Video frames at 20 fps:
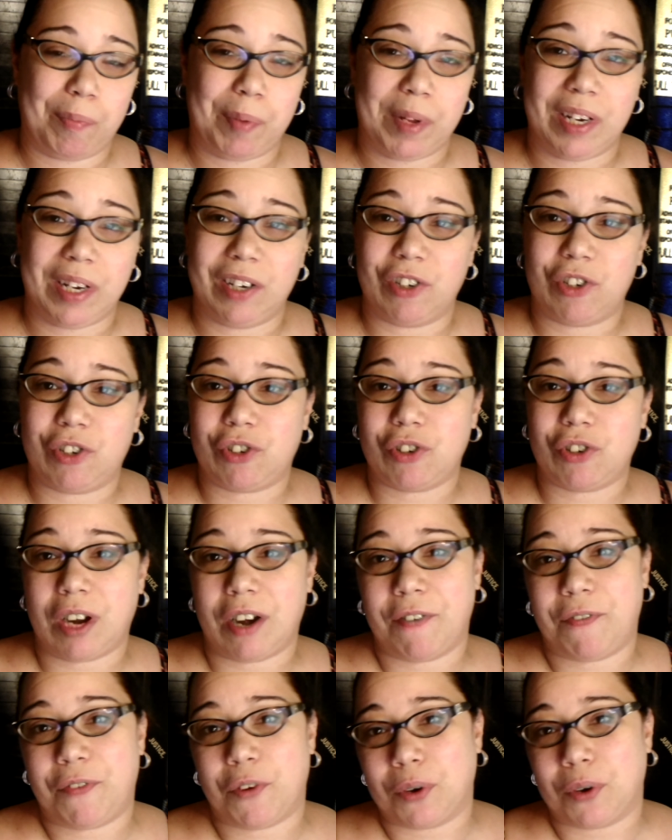been
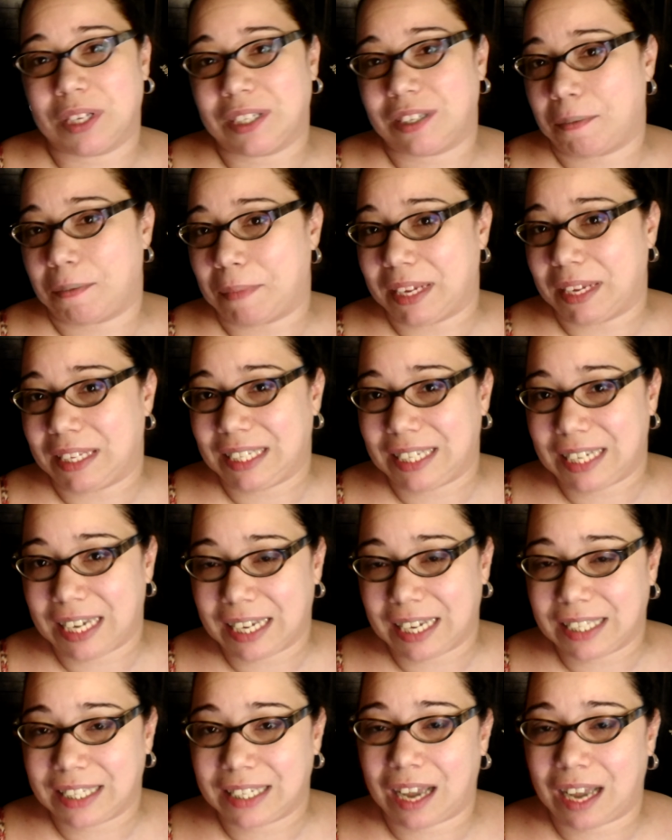trying to focus on my
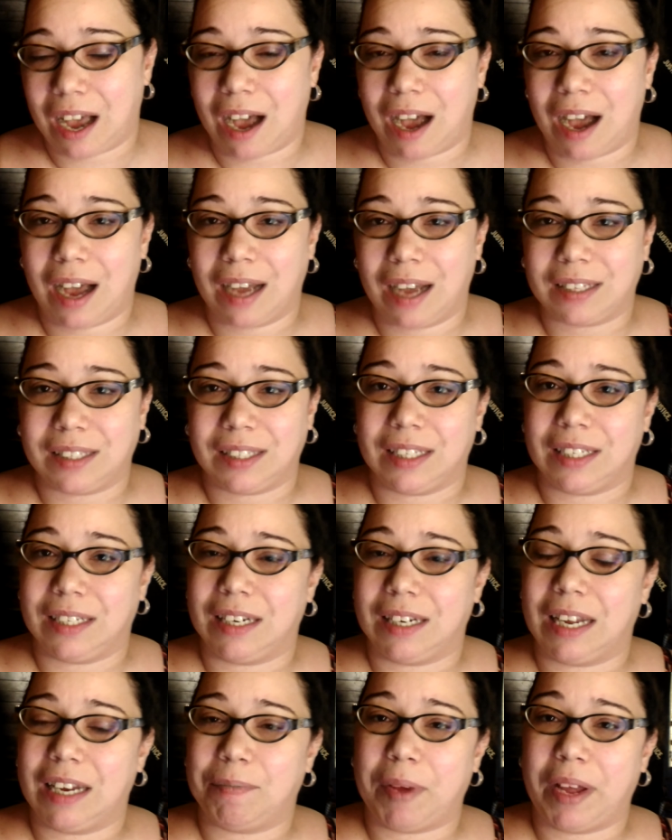TikToks
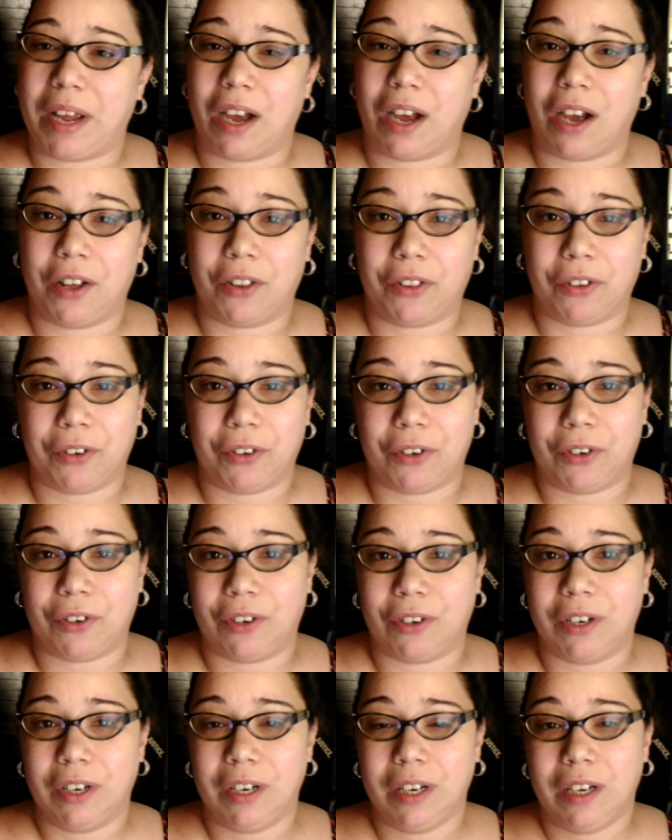and, and my
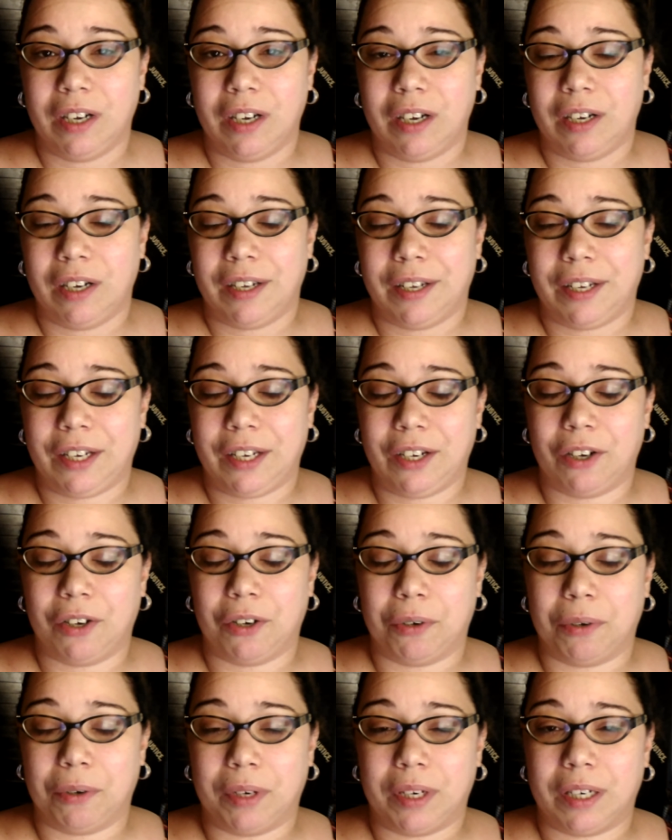other, you
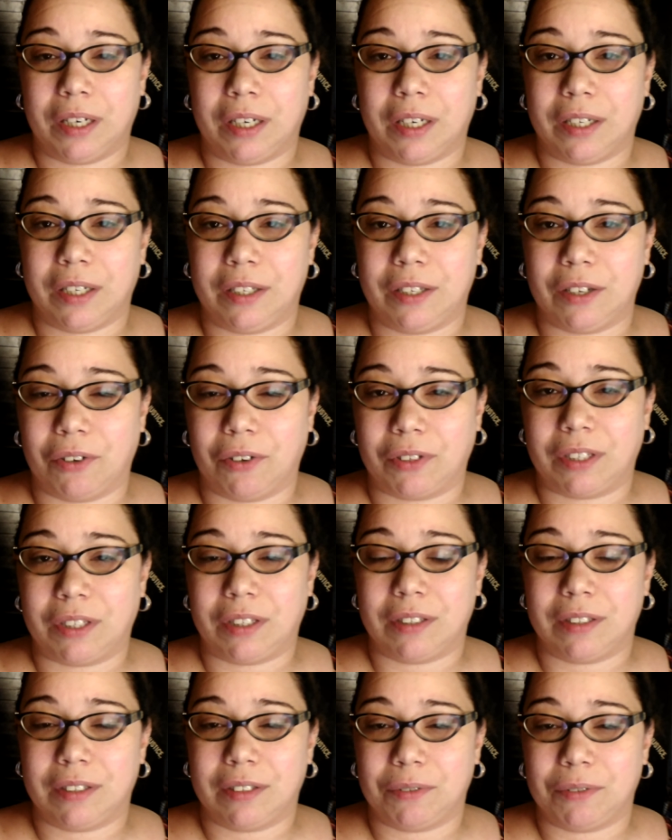know, adult
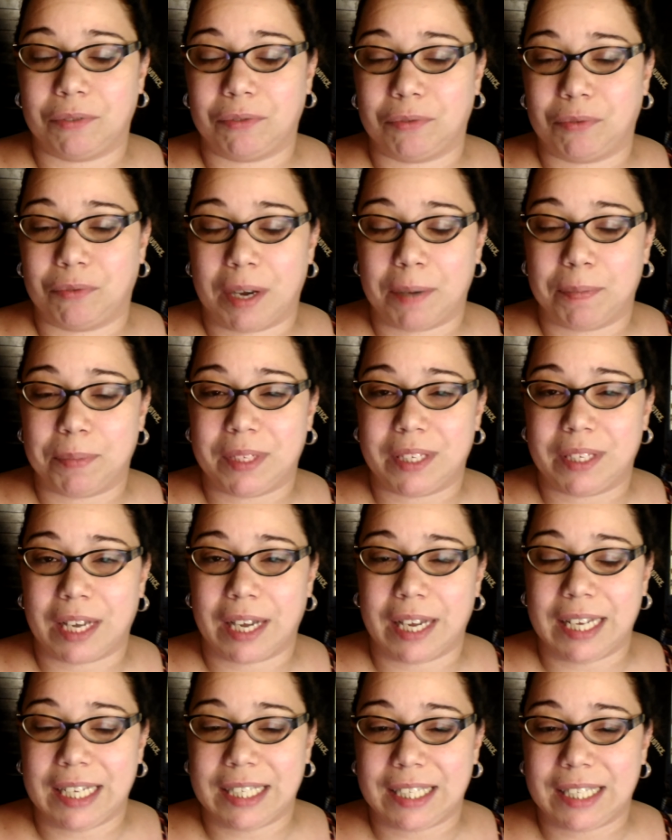
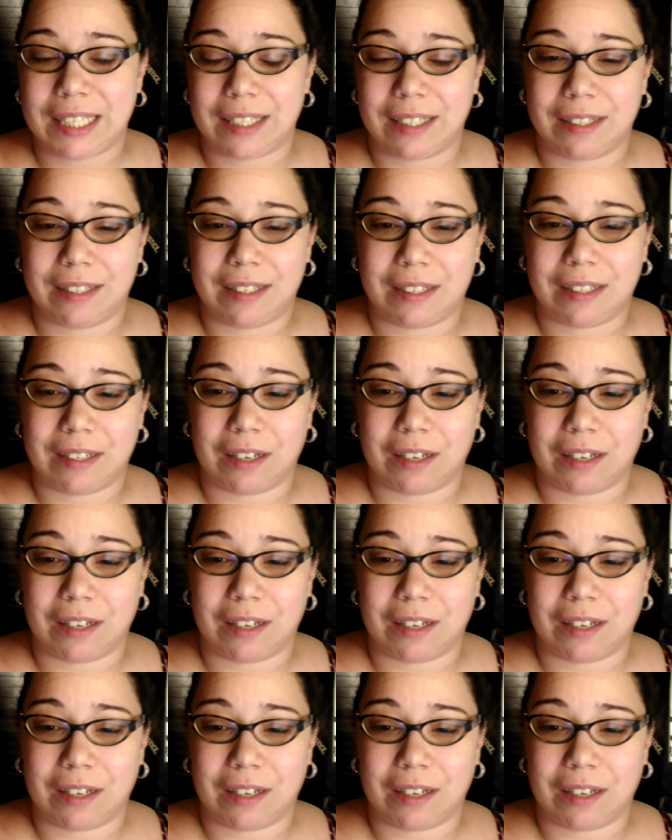websites and